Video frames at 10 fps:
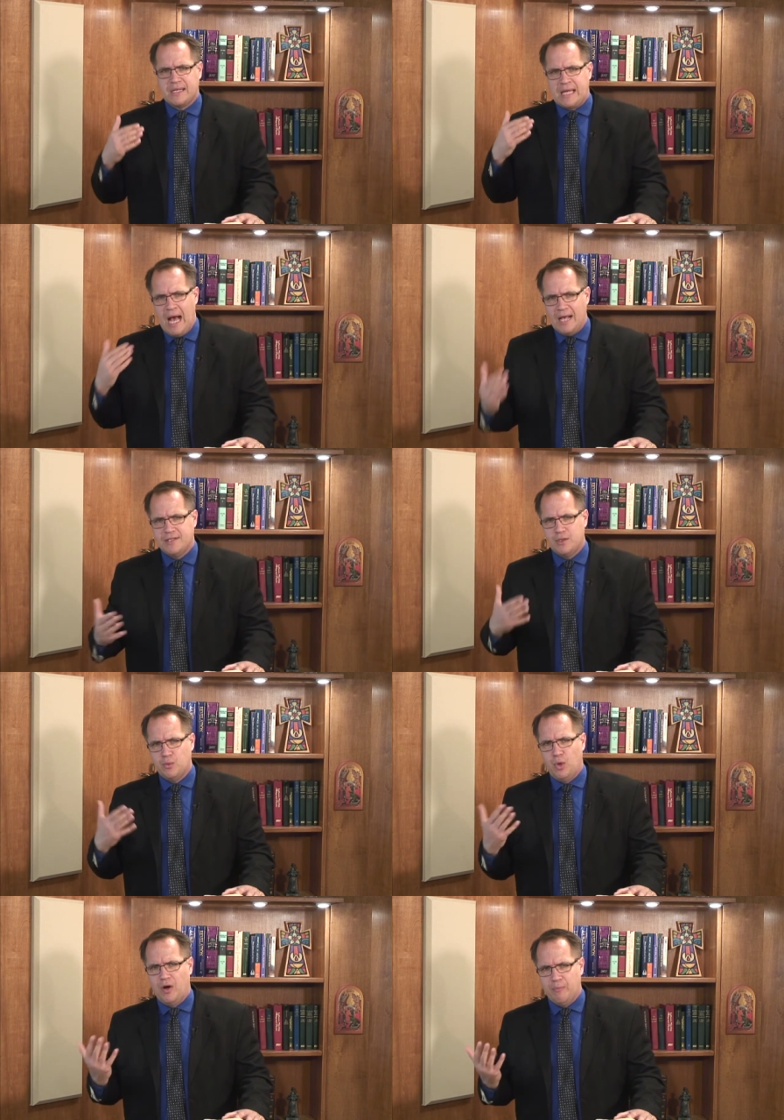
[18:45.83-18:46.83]
a constant
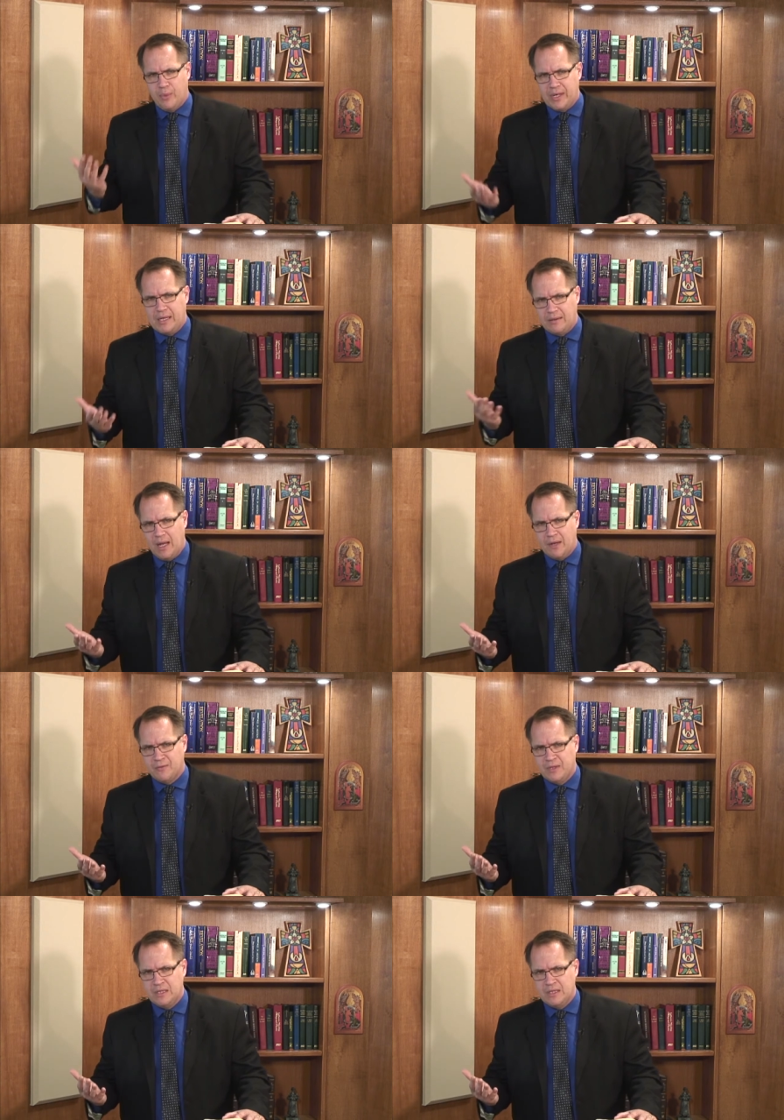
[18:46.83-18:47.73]
role of bringing life.